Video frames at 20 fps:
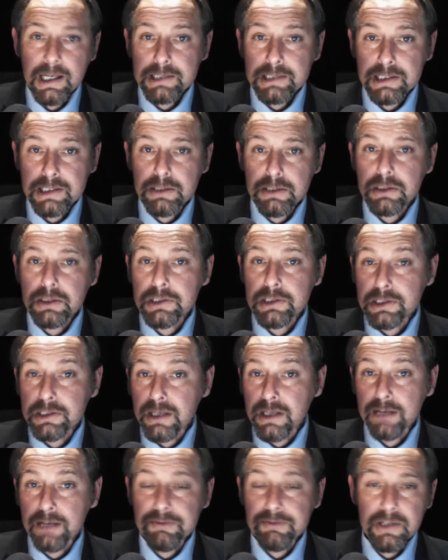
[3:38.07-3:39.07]
as it looks to
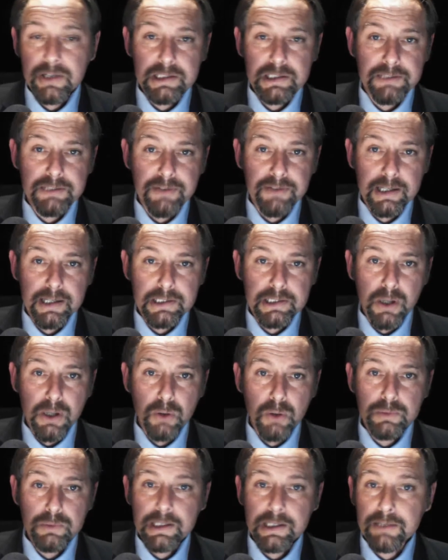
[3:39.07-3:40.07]
diversify its
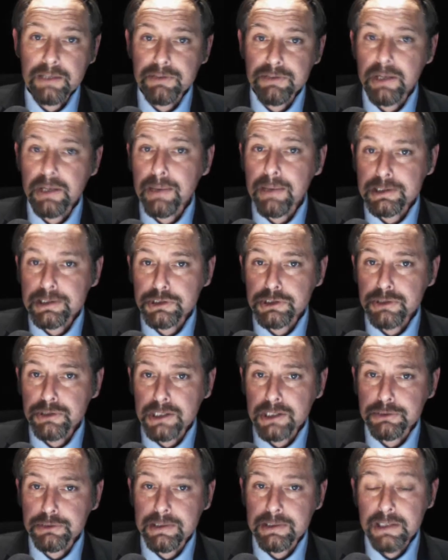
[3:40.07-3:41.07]
holding of US
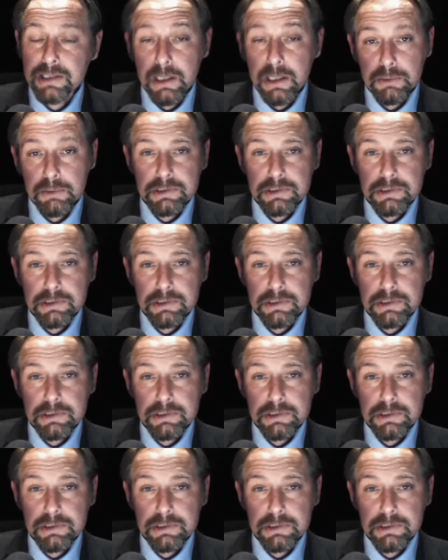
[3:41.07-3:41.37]
treasuries,